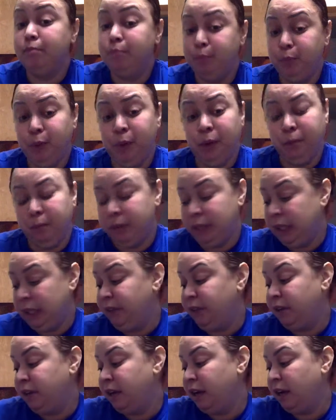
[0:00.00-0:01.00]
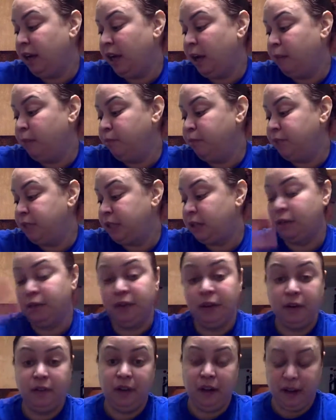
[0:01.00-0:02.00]
Believe it or not, I'm
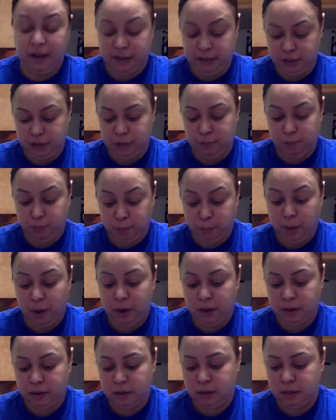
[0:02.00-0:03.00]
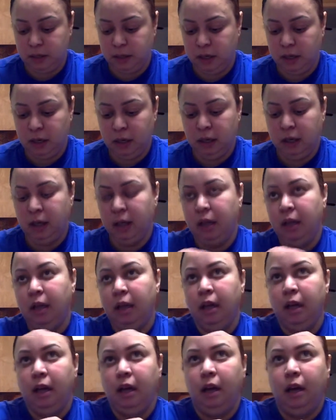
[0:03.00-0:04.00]
terrified of heights, but
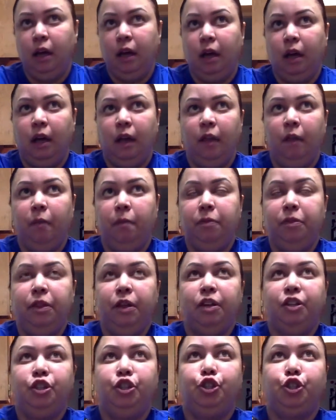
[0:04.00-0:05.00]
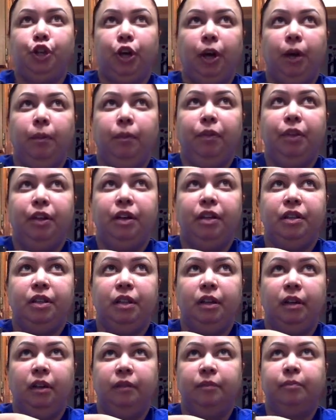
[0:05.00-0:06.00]
the jump,
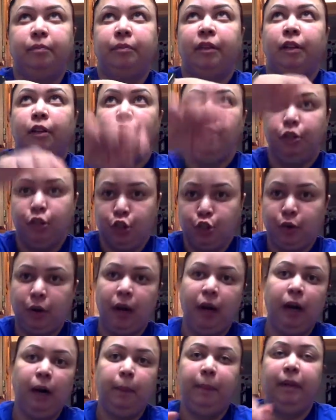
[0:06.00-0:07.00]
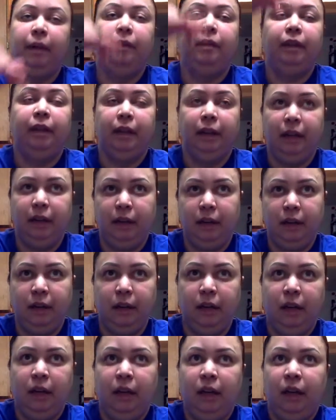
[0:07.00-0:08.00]
the drop, and then
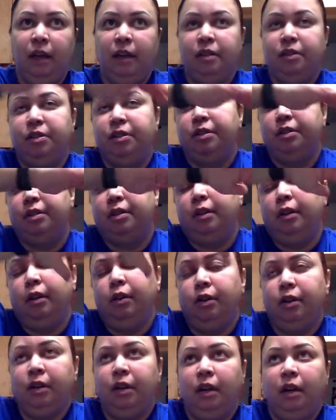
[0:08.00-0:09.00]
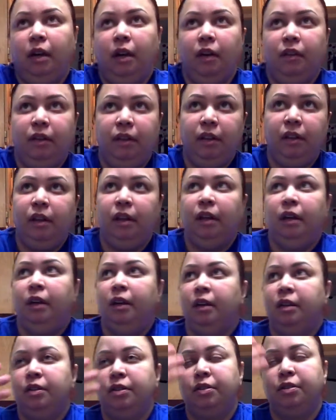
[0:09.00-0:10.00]
just looking at
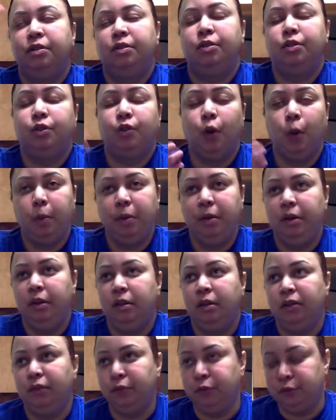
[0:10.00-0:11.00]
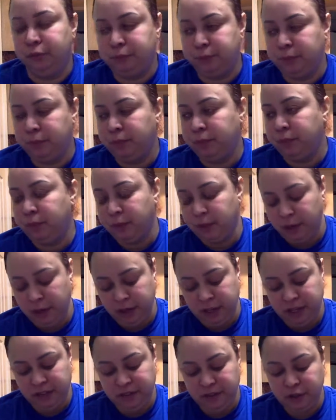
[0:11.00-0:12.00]
everything is so peaceful.
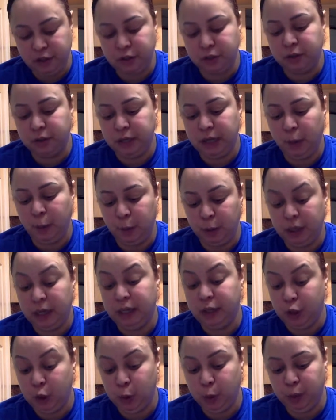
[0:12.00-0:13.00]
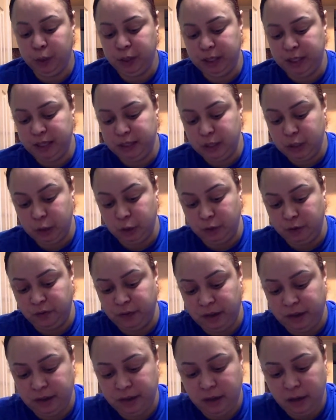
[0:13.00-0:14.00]
Eventually, I do want to get
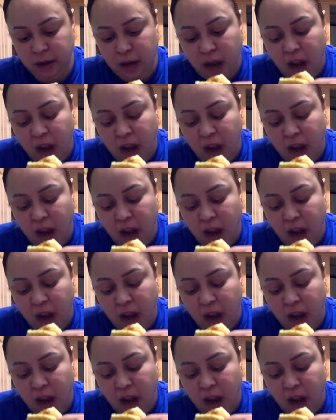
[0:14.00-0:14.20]
certified.